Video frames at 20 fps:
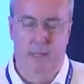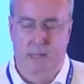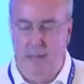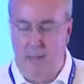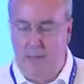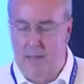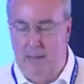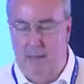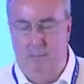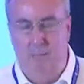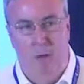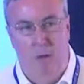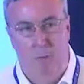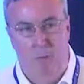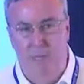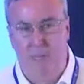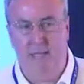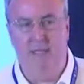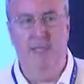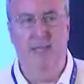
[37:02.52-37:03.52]
I'm not
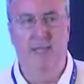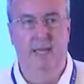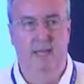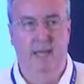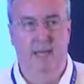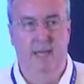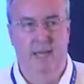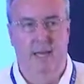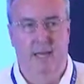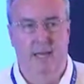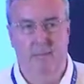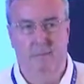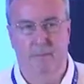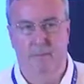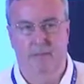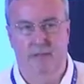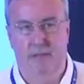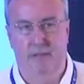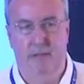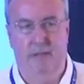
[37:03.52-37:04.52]
personally, like
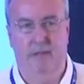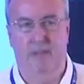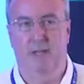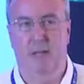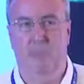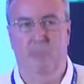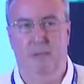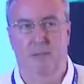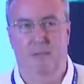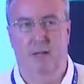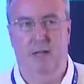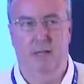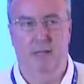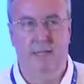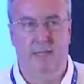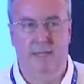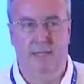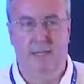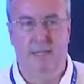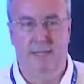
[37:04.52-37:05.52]
Professor Lawrence,
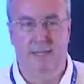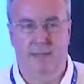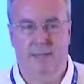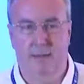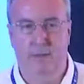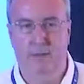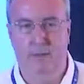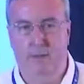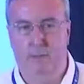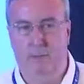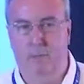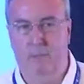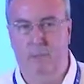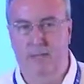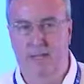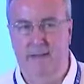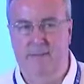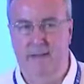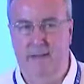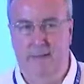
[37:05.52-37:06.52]
I share his view that I'm not
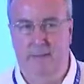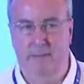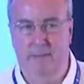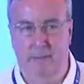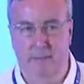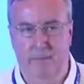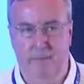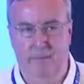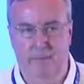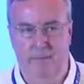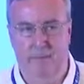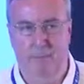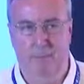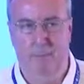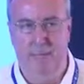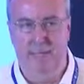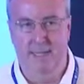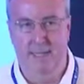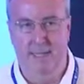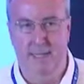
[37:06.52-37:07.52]
really a fan of universal
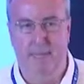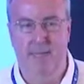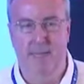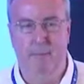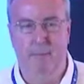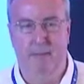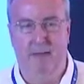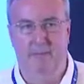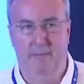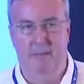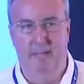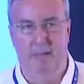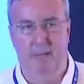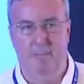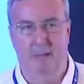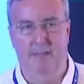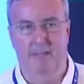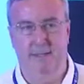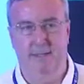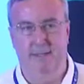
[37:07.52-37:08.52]
basic income. I think it's
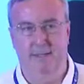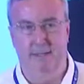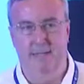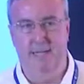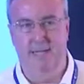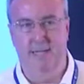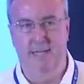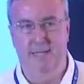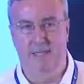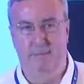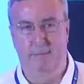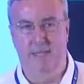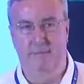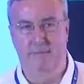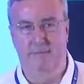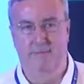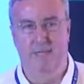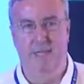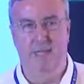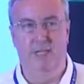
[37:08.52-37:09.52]
better to teach someone
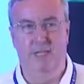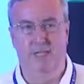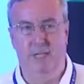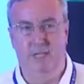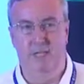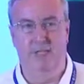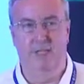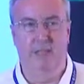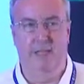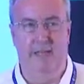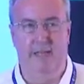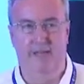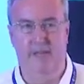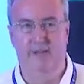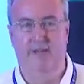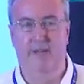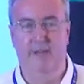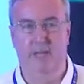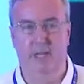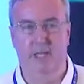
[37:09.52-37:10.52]
to fish than just to give
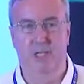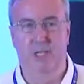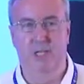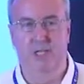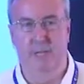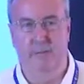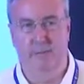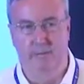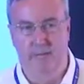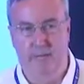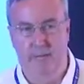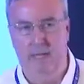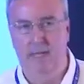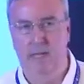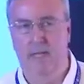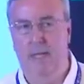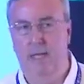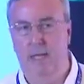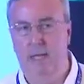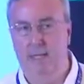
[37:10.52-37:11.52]
them fish. So I think
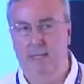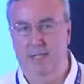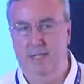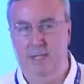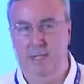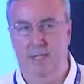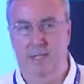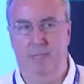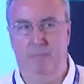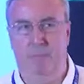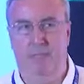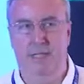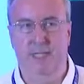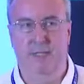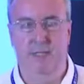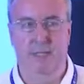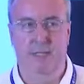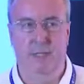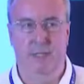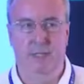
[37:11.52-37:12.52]

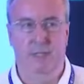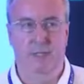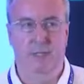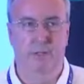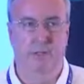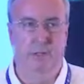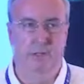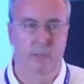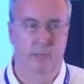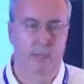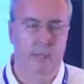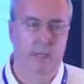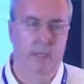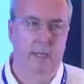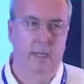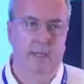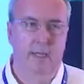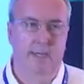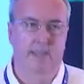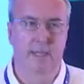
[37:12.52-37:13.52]
skills-based things or
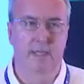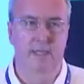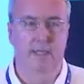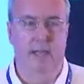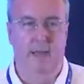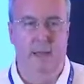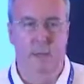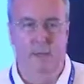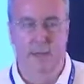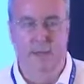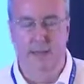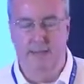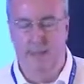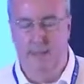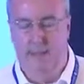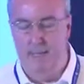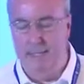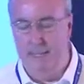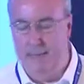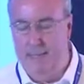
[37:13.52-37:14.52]
things like working
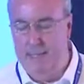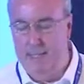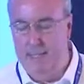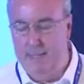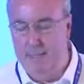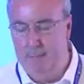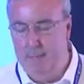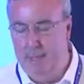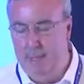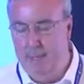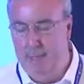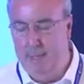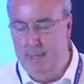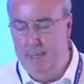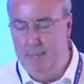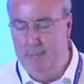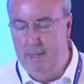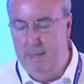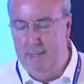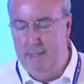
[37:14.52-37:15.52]
tax credits may
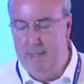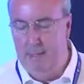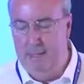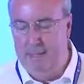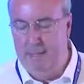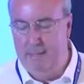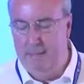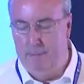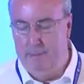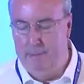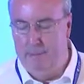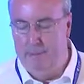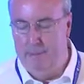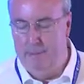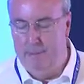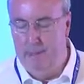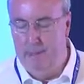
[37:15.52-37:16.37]
be a better method